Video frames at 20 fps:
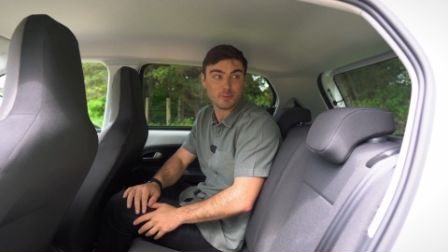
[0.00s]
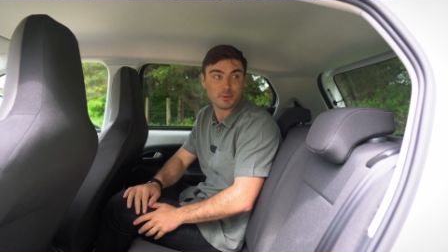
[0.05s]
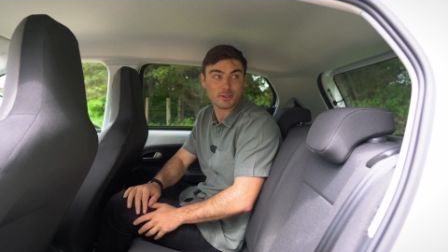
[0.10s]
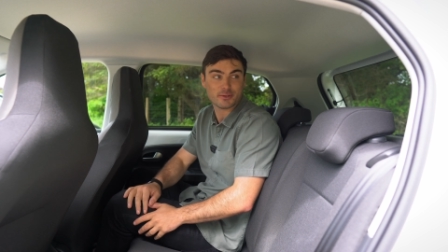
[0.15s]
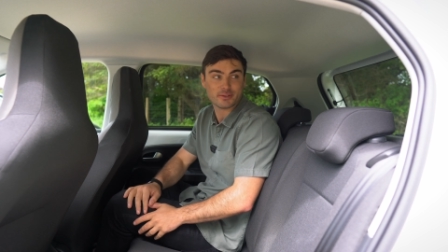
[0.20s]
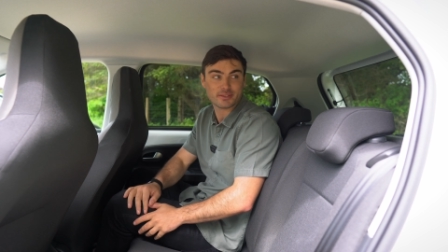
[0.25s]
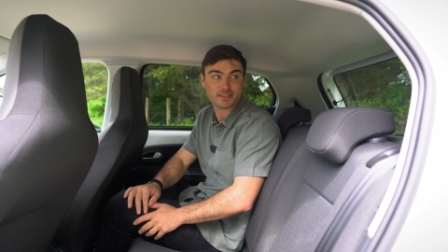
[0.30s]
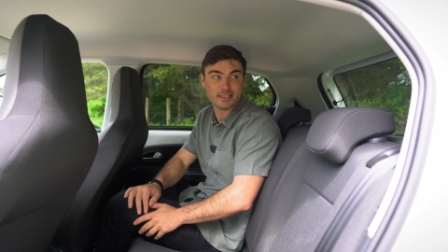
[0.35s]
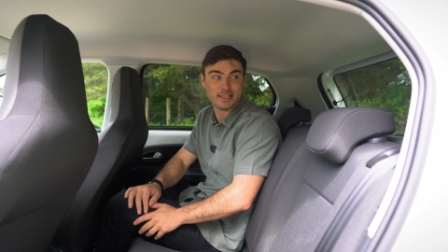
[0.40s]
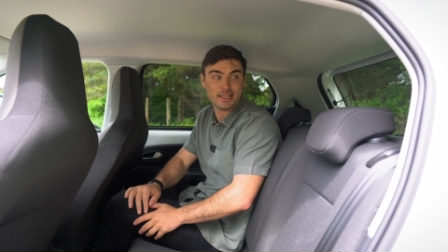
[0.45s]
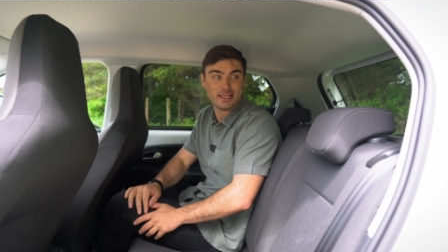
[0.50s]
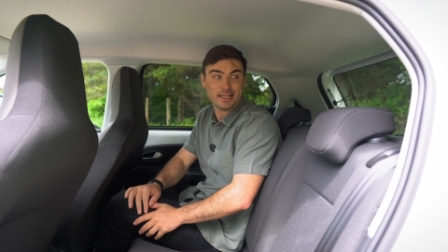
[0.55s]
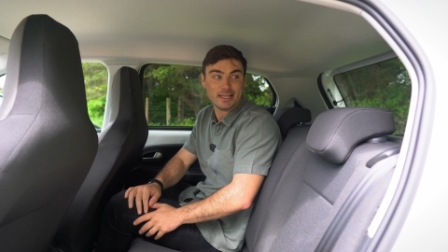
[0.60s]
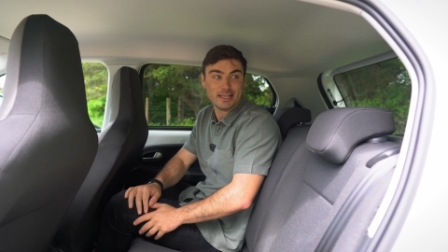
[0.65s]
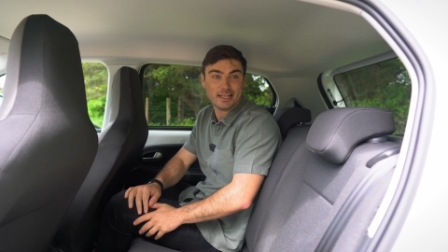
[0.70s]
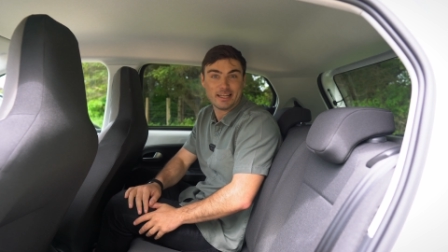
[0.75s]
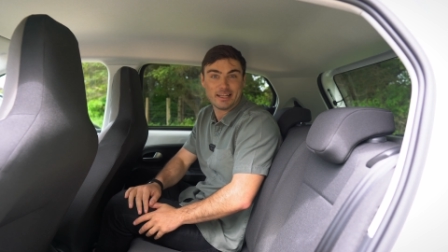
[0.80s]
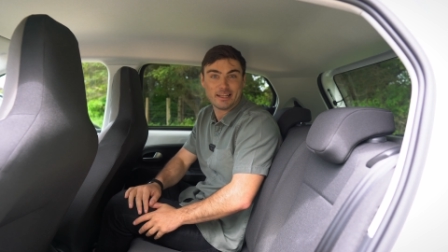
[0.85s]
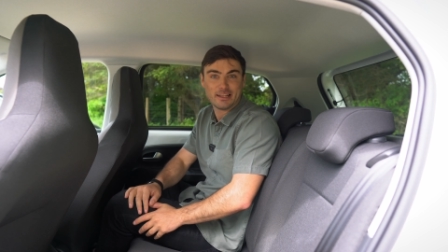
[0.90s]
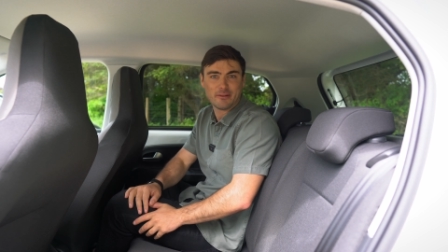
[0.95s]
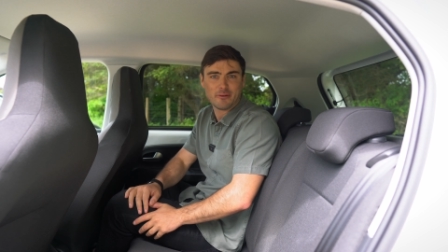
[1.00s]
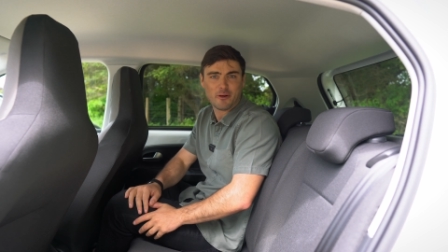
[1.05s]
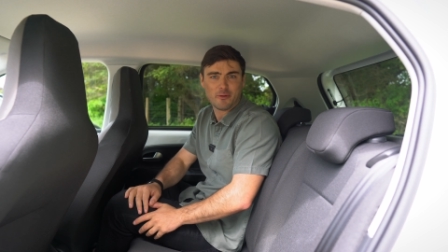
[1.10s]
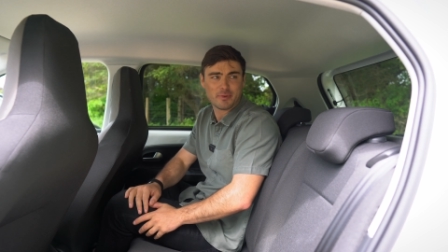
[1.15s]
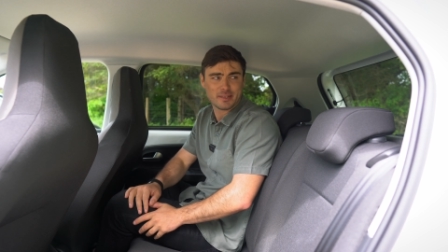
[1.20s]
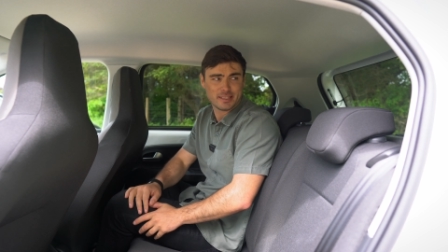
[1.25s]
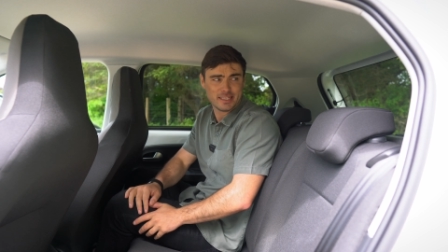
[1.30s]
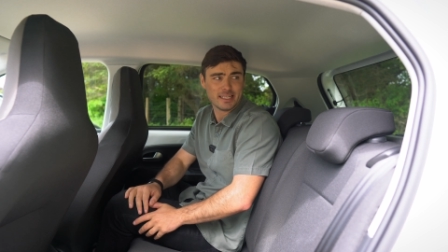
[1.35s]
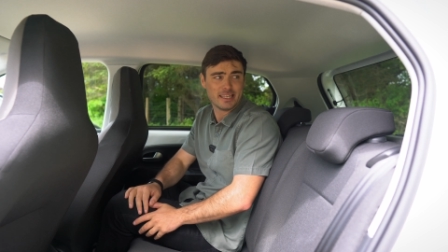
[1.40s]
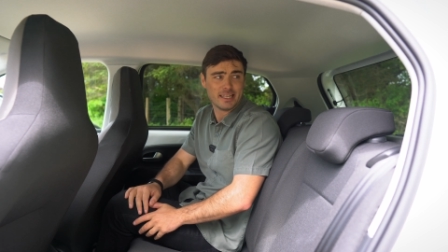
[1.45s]
because
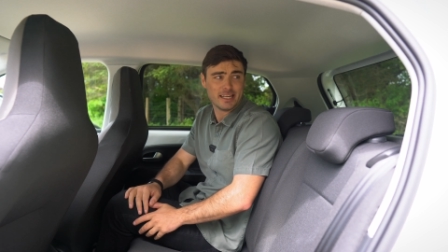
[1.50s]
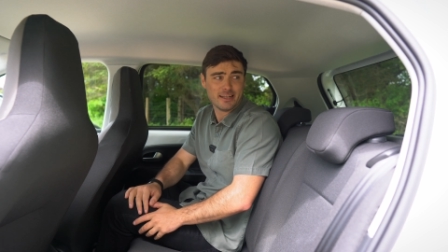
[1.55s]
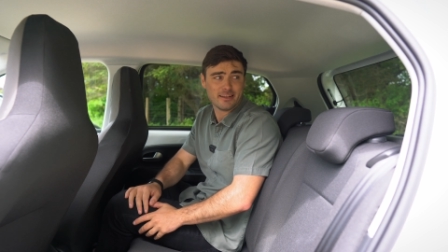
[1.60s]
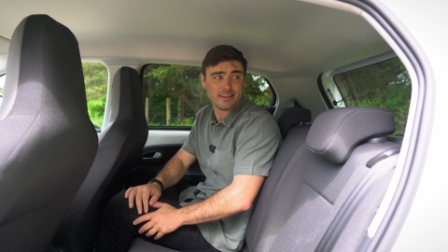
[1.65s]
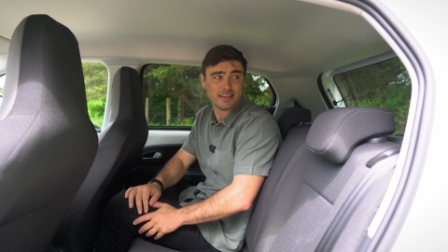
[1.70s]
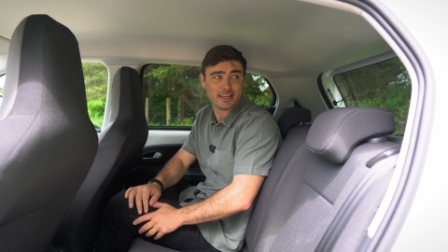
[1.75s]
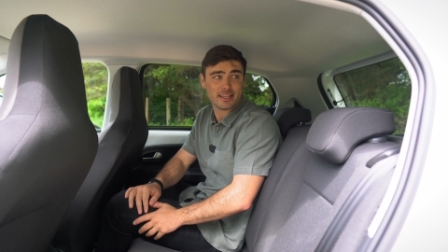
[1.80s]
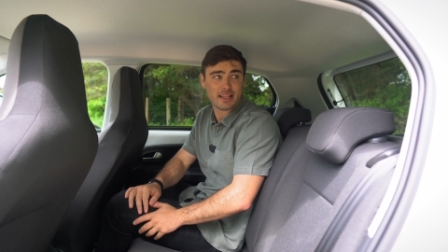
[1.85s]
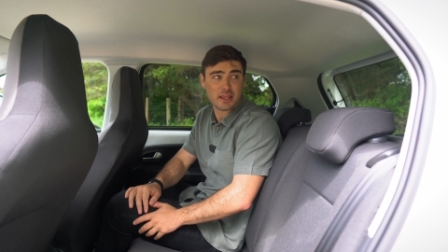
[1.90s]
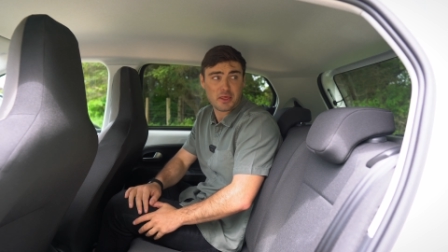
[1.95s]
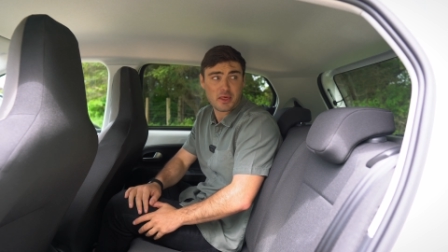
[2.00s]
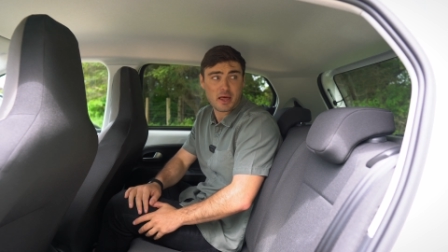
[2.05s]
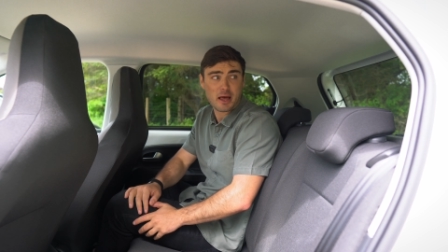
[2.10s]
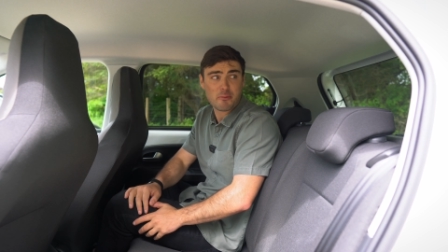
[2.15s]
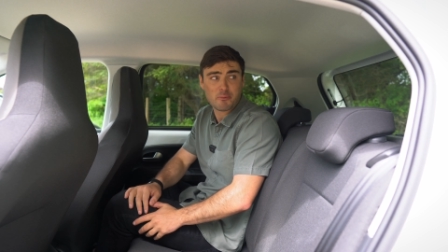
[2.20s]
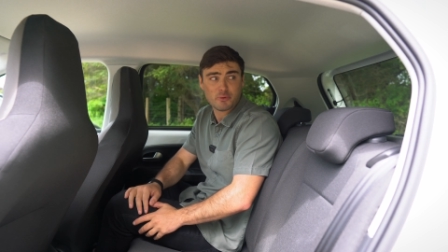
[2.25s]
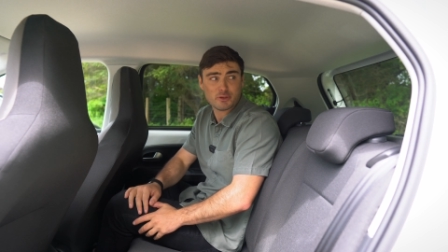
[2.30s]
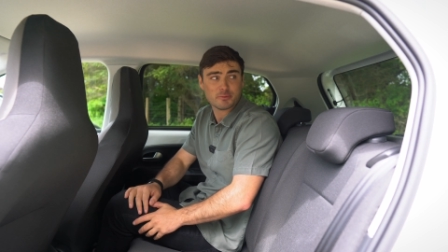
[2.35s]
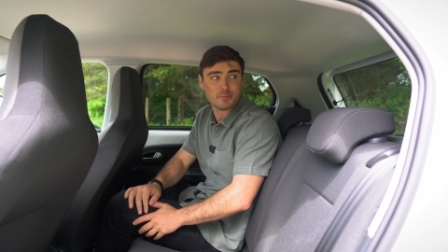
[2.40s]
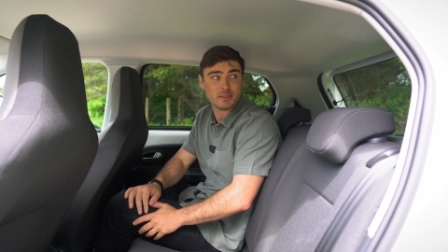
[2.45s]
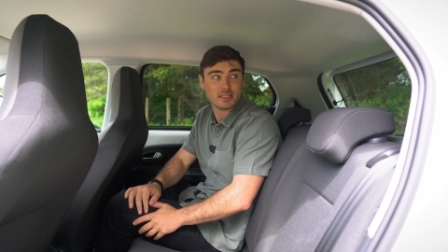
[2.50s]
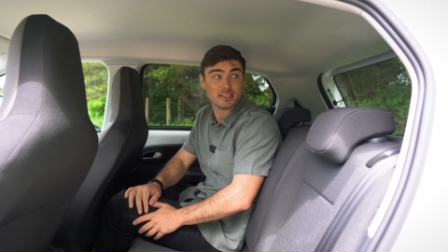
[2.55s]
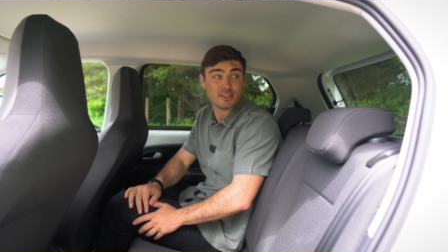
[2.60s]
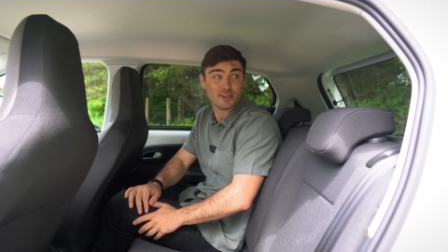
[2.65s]
I'm sitting here thinking that, must be